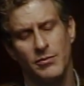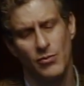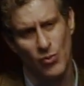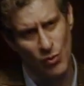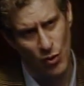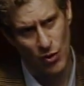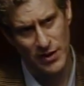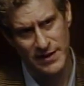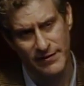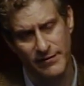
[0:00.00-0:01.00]
more
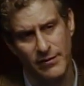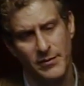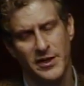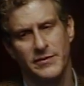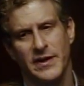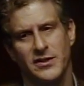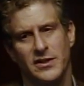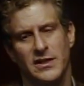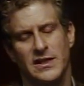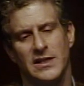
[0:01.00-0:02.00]
different from infectious
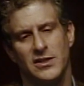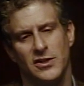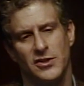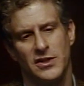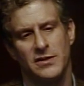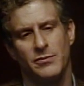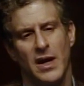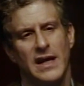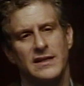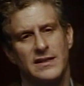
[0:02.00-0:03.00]
disease is there's this
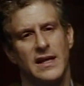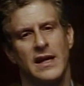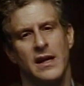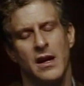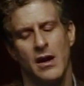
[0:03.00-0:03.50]
mindset